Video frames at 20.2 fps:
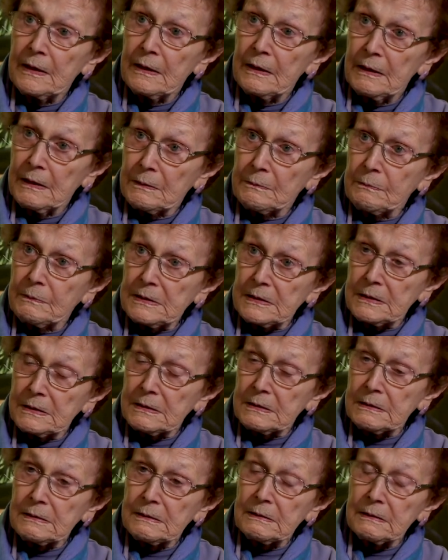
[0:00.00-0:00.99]
It
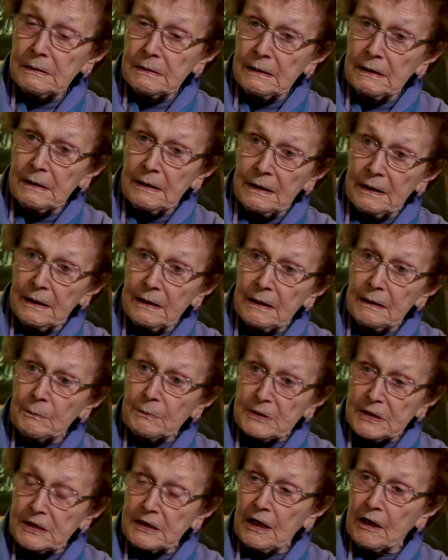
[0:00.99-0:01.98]
was, it
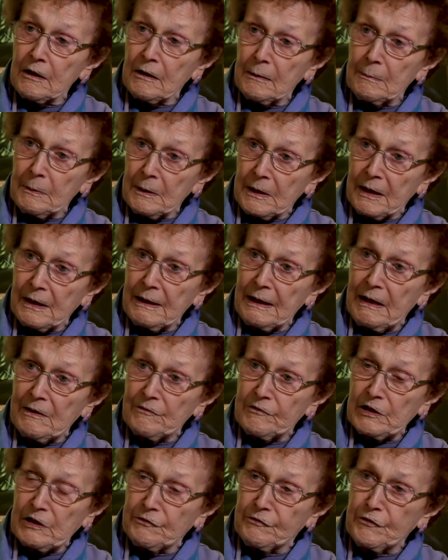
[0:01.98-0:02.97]
was terrible.
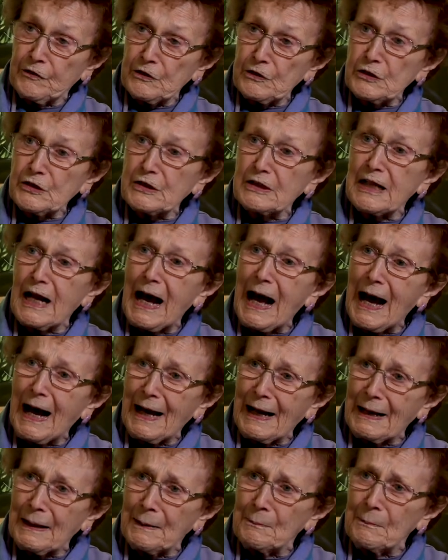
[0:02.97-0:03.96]
And for the first
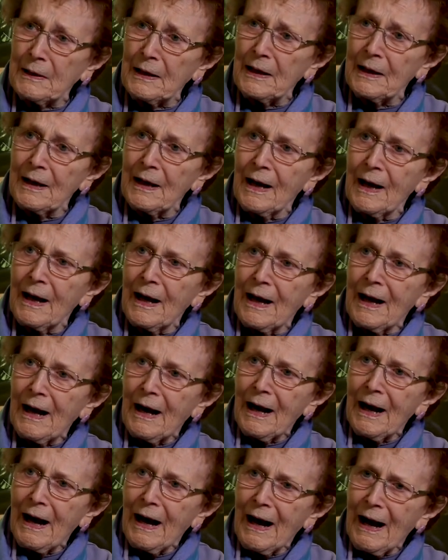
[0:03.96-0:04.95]
time,
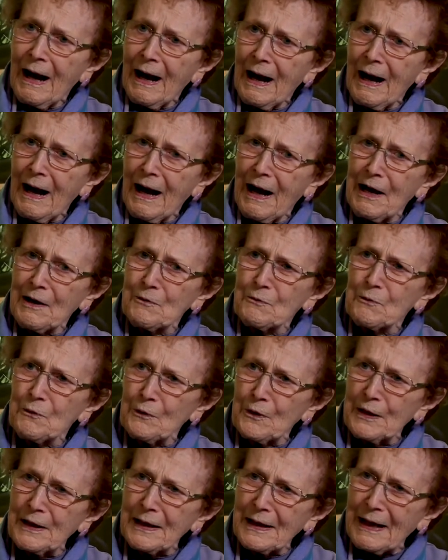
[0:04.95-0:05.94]
I
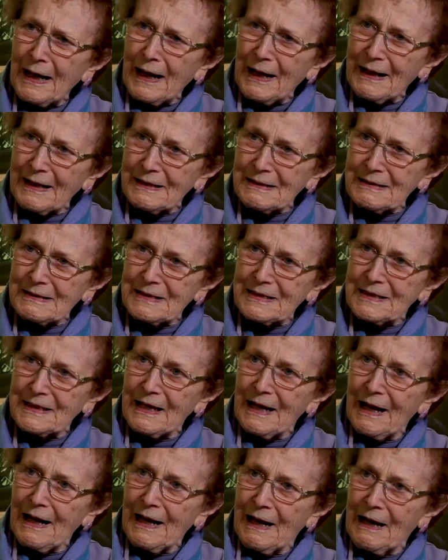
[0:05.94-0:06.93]
realized
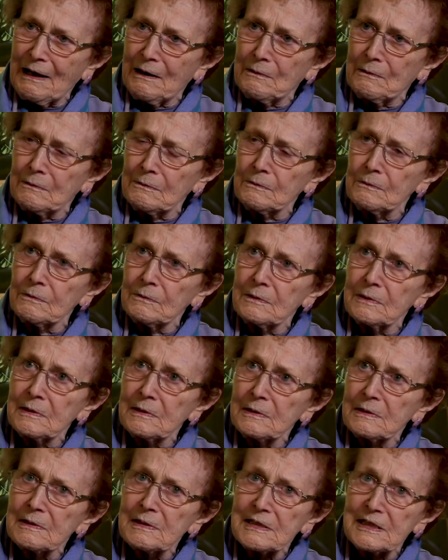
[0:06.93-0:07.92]
how
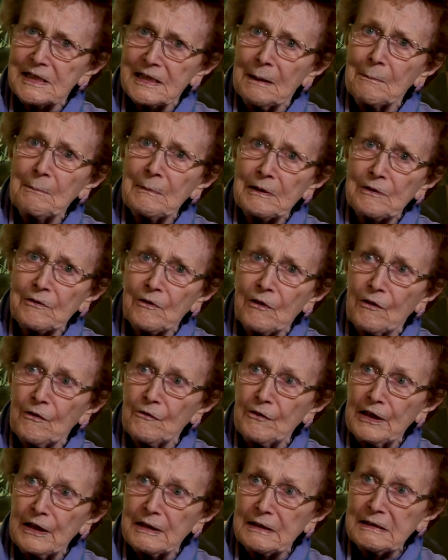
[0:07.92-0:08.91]
some
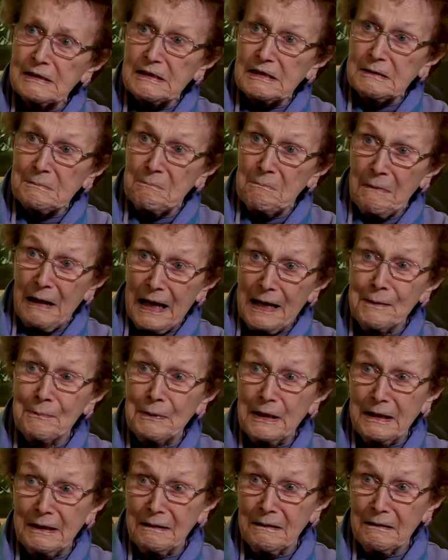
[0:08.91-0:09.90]
Monrovians
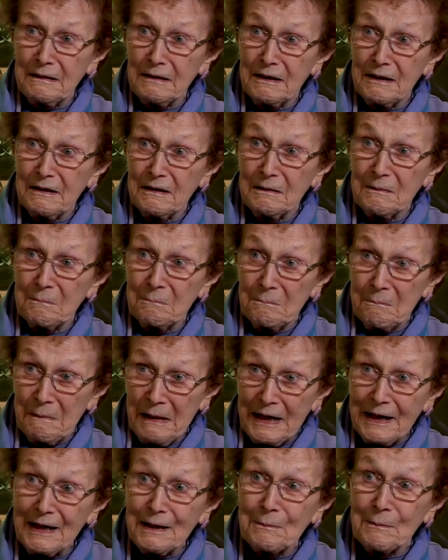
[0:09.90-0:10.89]
maybe
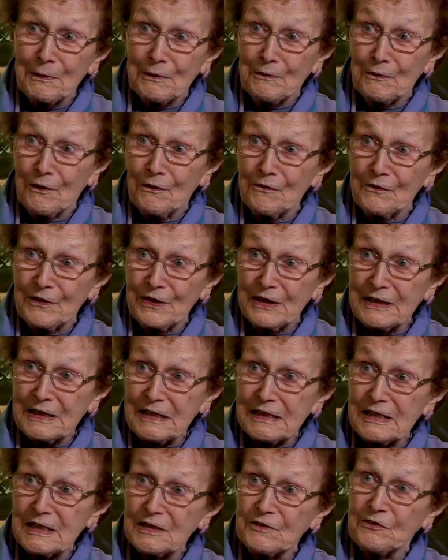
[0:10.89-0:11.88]
many
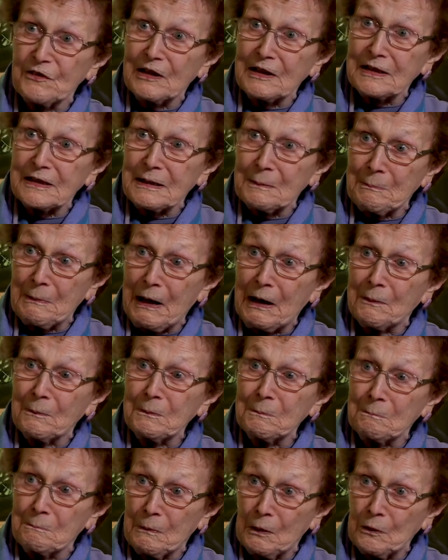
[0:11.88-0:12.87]
Monrovians felt about
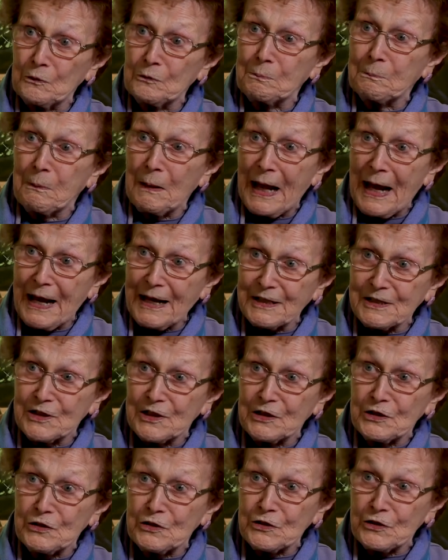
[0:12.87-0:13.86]
both blacks
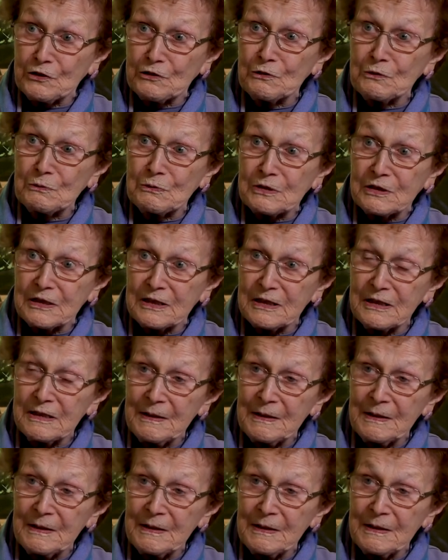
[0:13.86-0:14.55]
and Jews.